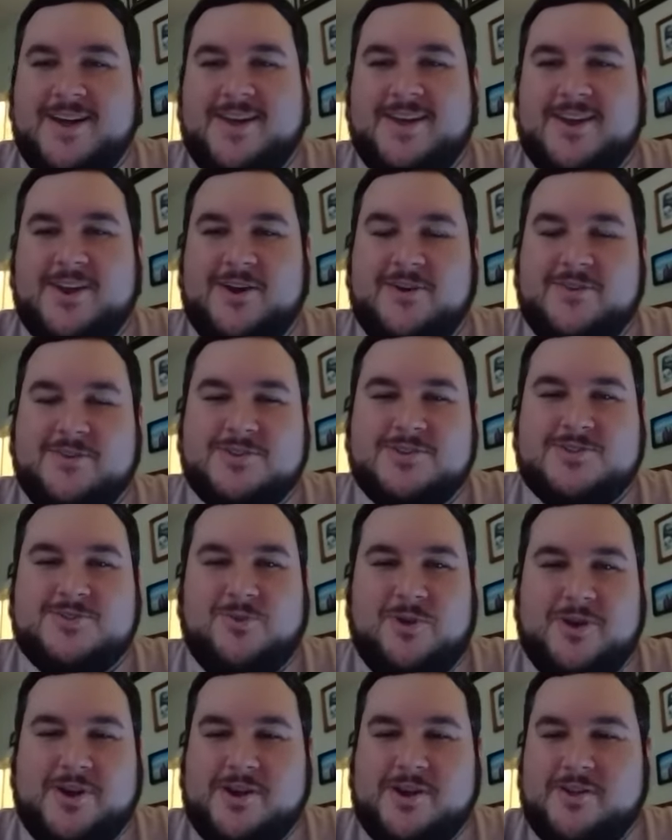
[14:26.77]
you know, this
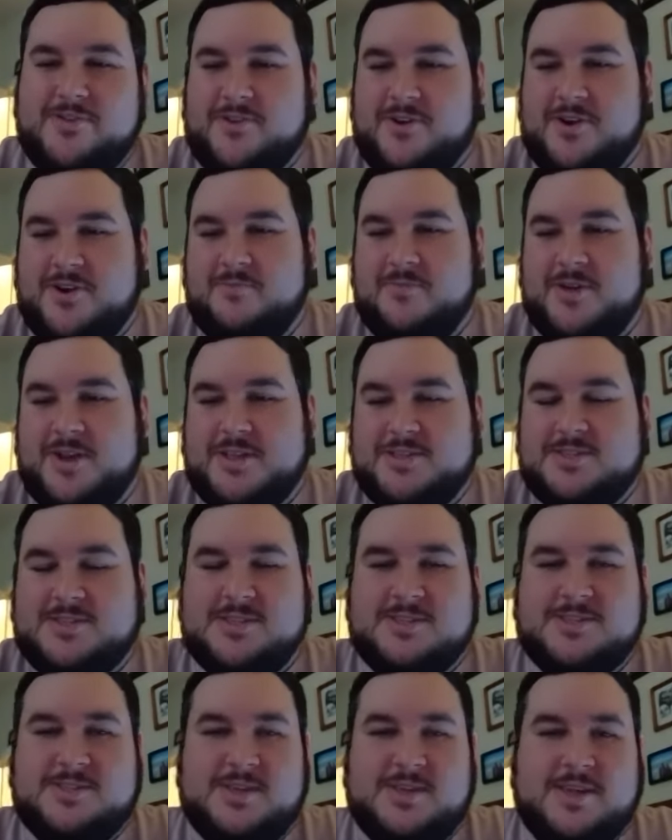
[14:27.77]
20 or 30
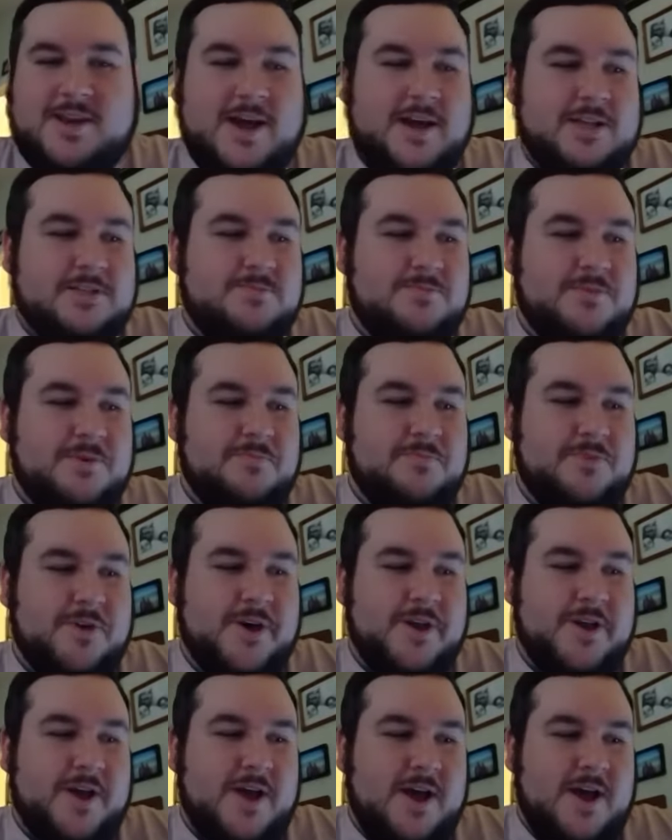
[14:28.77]
minutes since the announcement,
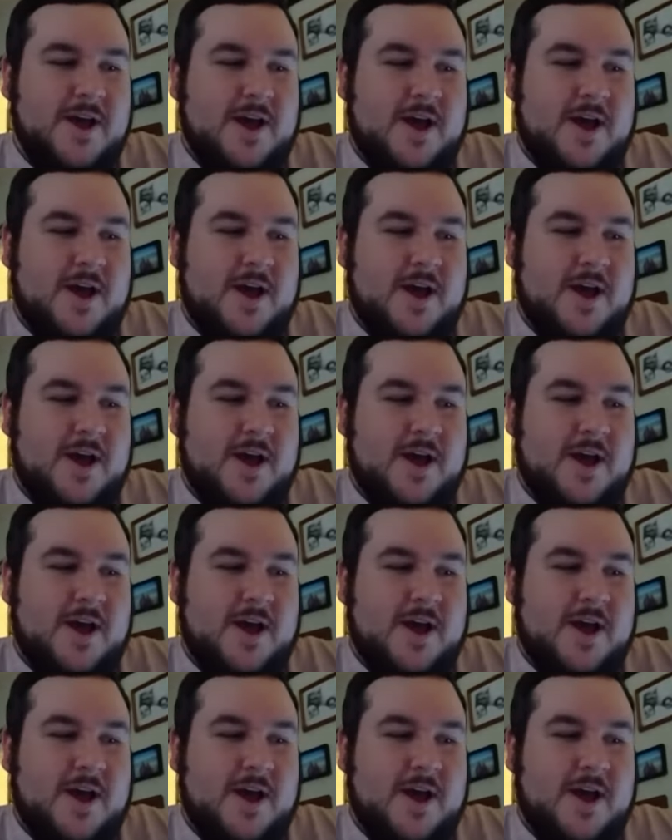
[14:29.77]
but